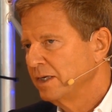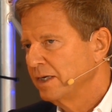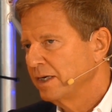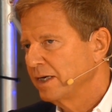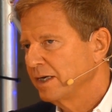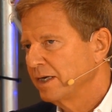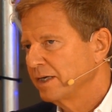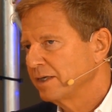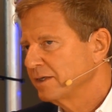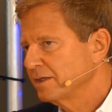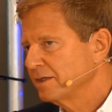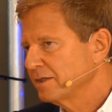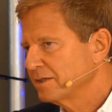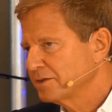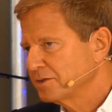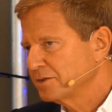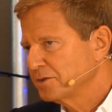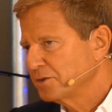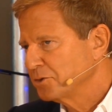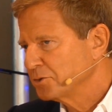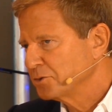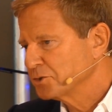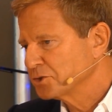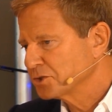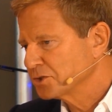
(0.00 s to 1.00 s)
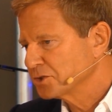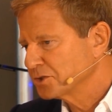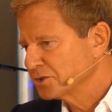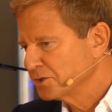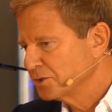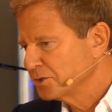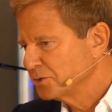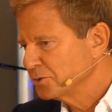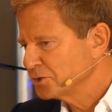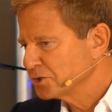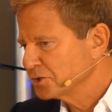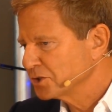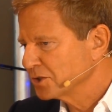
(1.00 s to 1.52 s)
and you
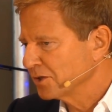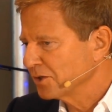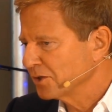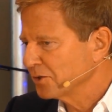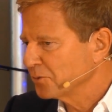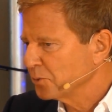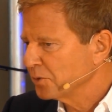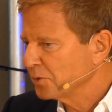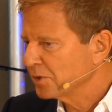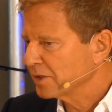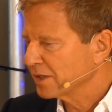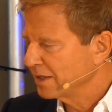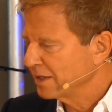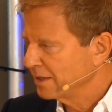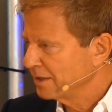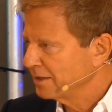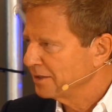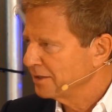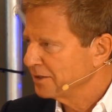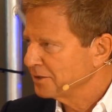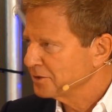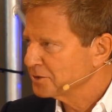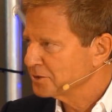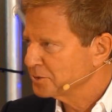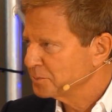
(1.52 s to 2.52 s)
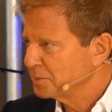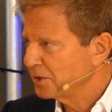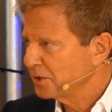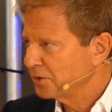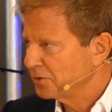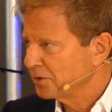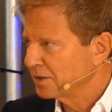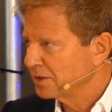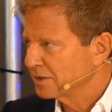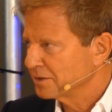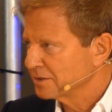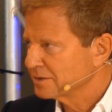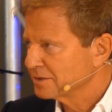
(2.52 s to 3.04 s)
you start with gaining
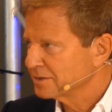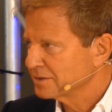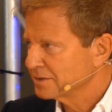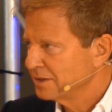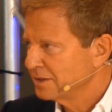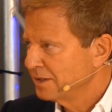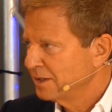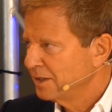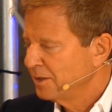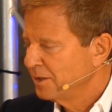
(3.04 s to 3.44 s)
experience.